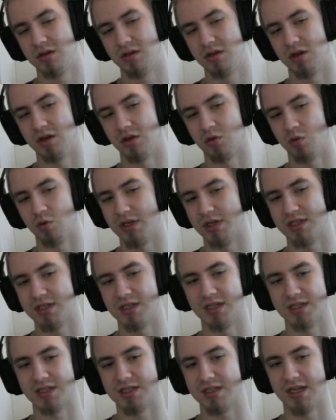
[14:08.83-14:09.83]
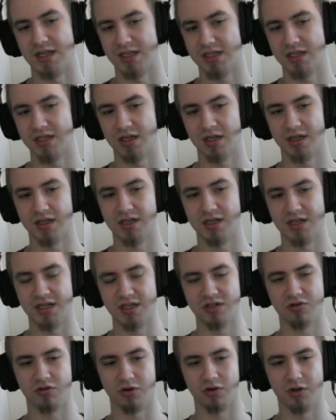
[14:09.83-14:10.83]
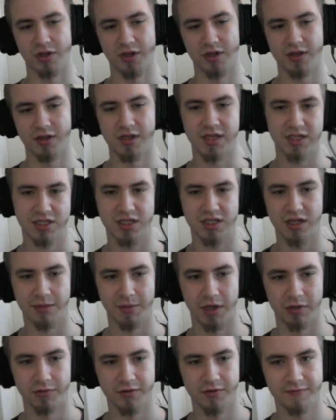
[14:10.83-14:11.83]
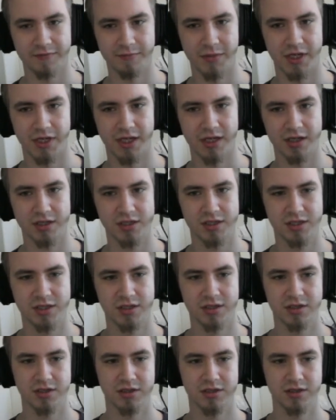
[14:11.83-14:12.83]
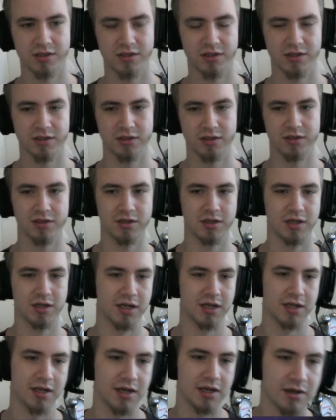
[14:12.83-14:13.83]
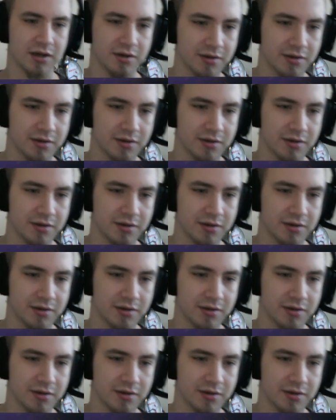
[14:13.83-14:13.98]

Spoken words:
a quest that says like destroy this amount of minions. And yeah.